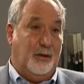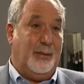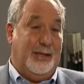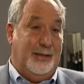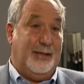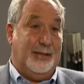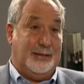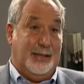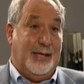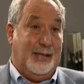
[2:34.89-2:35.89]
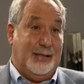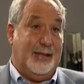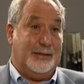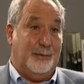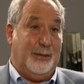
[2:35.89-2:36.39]
so many things at the
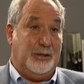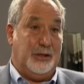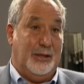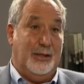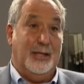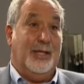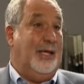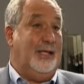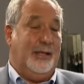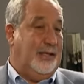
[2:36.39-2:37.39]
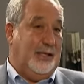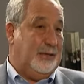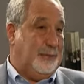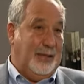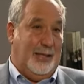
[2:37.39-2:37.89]
exhibition, and then they're going
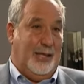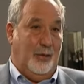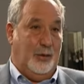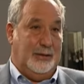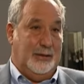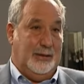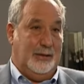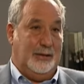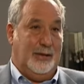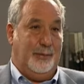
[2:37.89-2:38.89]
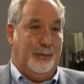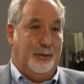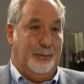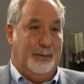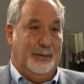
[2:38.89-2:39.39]
to spend hours in the entertainment
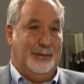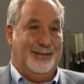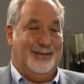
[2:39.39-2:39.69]
room. Let's